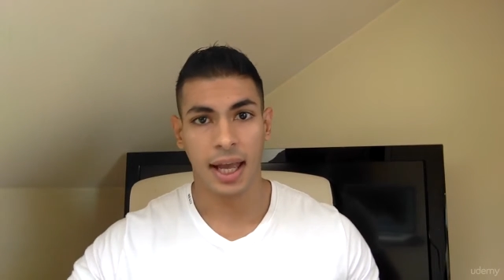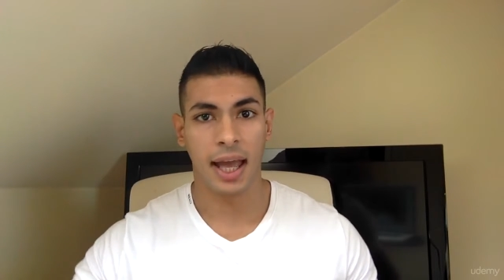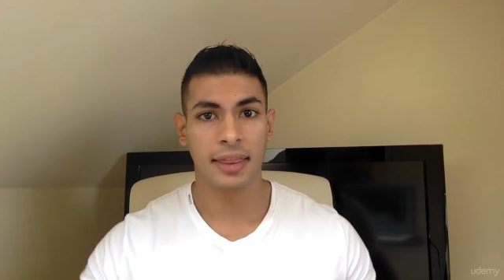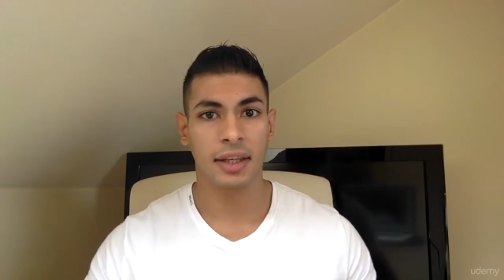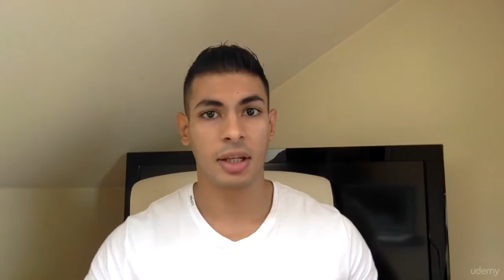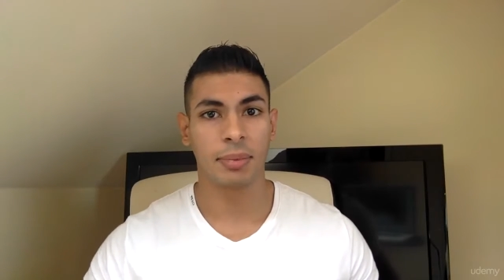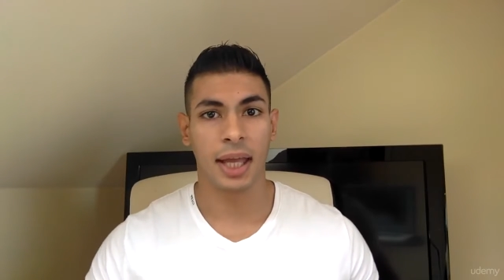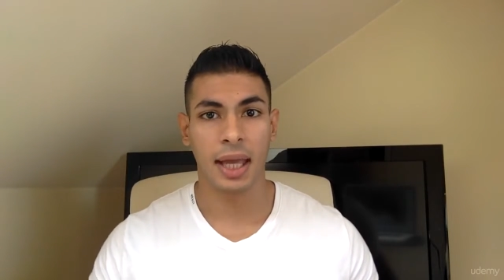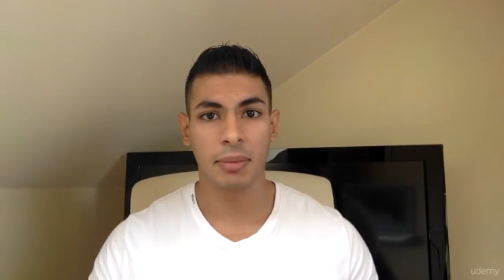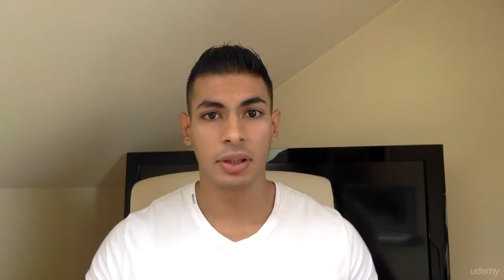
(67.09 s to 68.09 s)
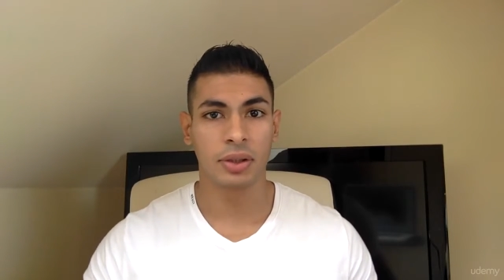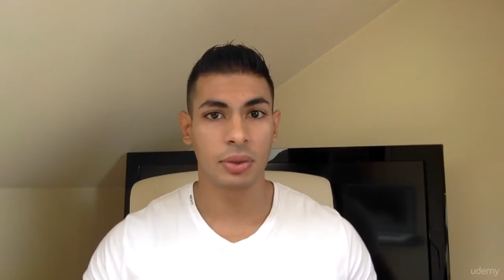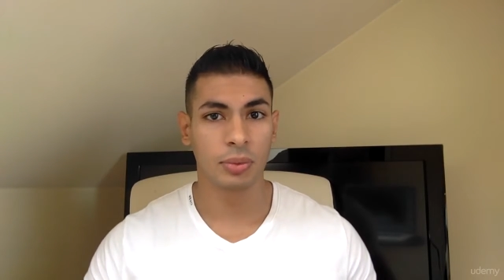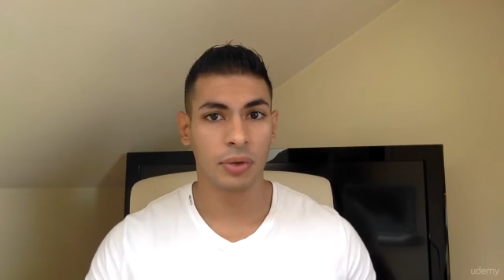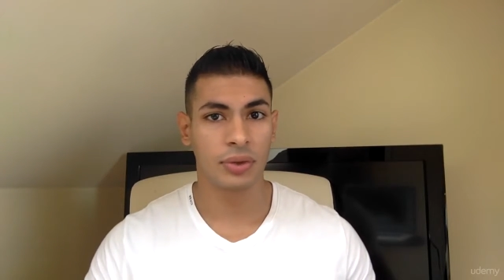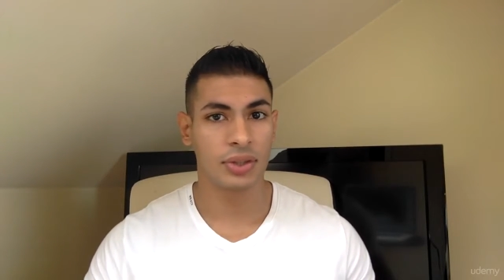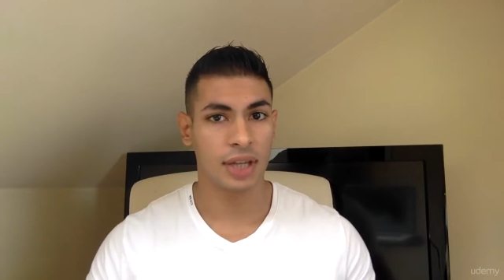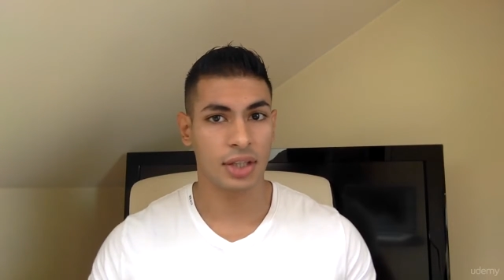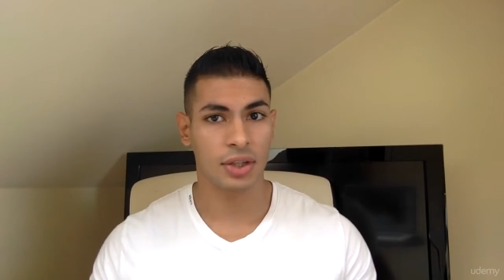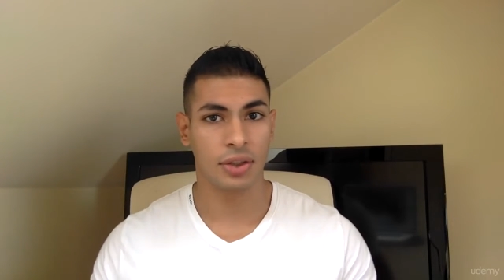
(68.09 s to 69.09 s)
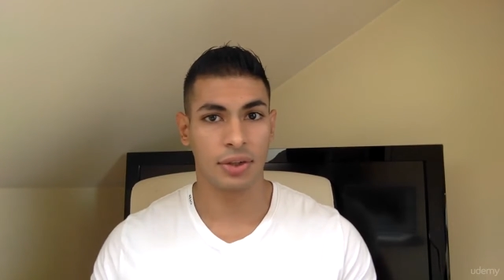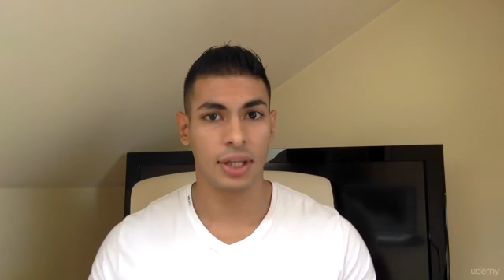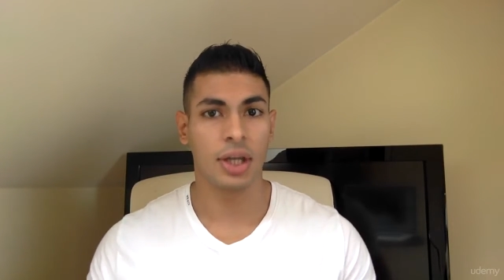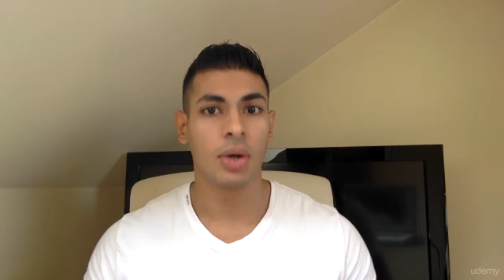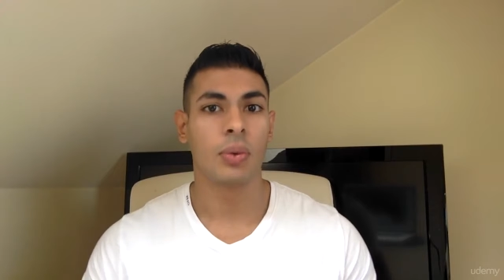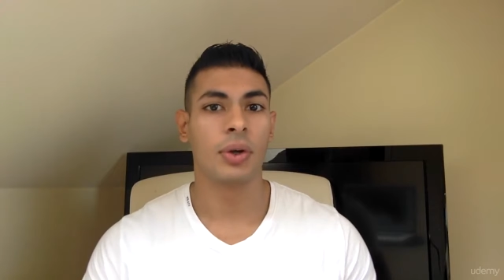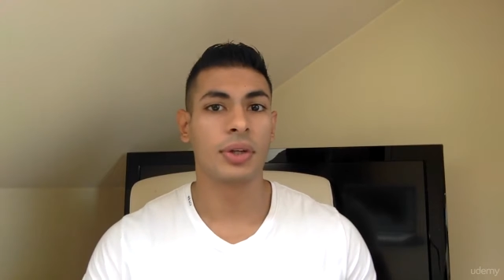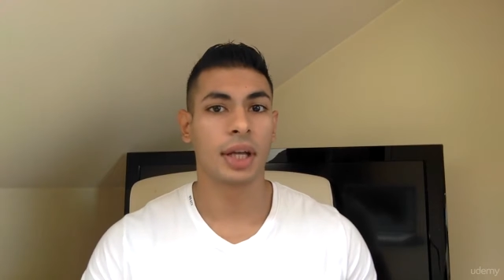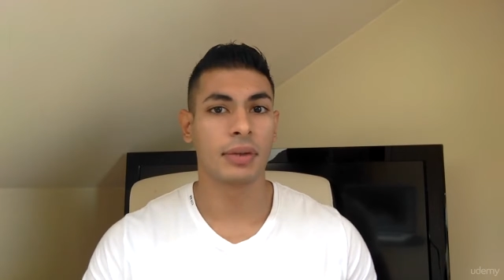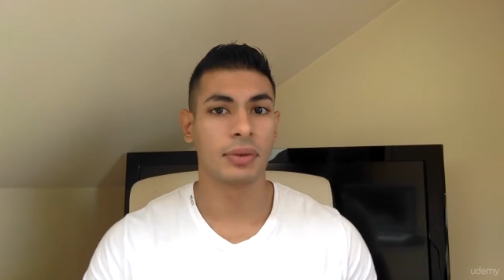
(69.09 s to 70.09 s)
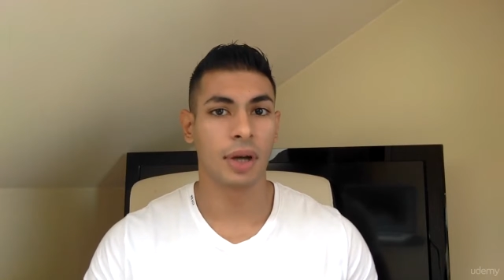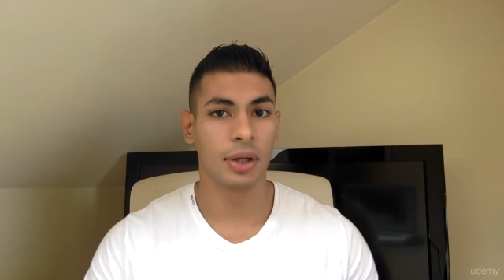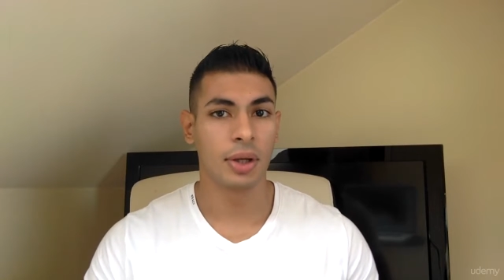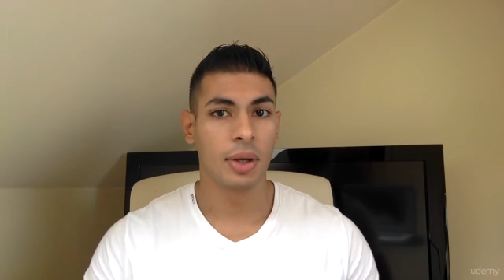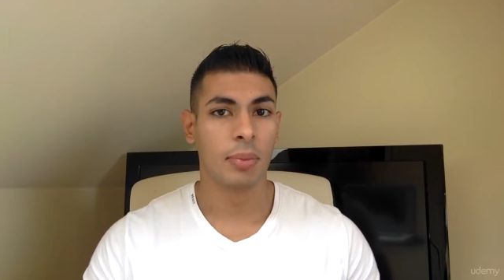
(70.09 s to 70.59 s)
and then you'll be able to move to section 3 where you can run